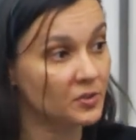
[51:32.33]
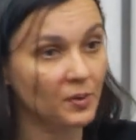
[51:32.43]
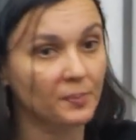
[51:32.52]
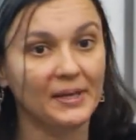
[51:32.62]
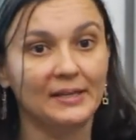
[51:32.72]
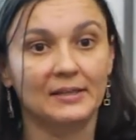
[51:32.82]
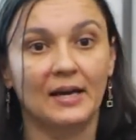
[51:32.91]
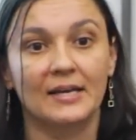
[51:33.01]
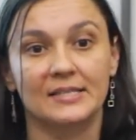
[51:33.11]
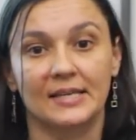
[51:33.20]
So we're
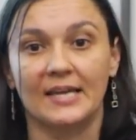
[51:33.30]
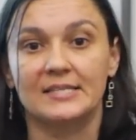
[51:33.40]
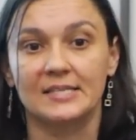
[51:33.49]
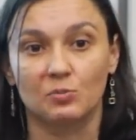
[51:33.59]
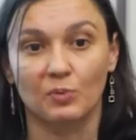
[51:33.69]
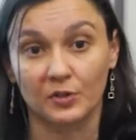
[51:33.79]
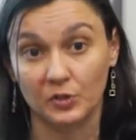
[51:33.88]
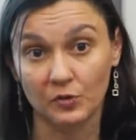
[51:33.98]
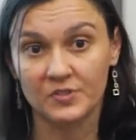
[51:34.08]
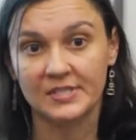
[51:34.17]
penalizing cases where
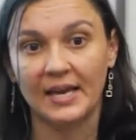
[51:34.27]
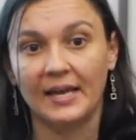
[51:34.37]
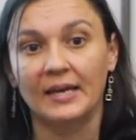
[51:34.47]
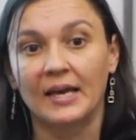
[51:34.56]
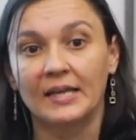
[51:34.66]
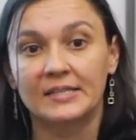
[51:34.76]
you say,